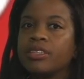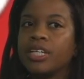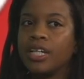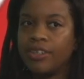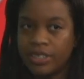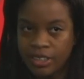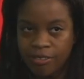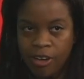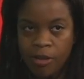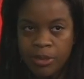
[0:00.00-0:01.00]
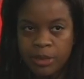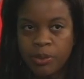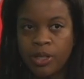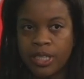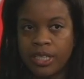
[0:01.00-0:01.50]
There is a farmer's
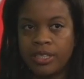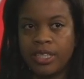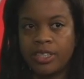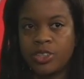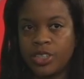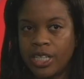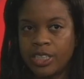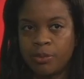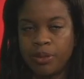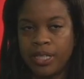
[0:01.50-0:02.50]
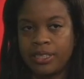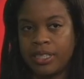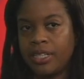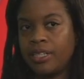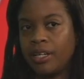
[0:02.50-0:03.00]
market, an exchange place,
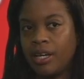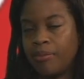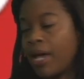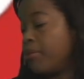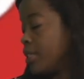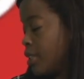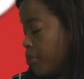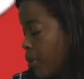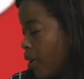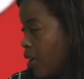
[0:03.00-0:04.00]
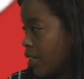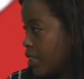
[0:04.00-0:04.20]
and Hamilton Park.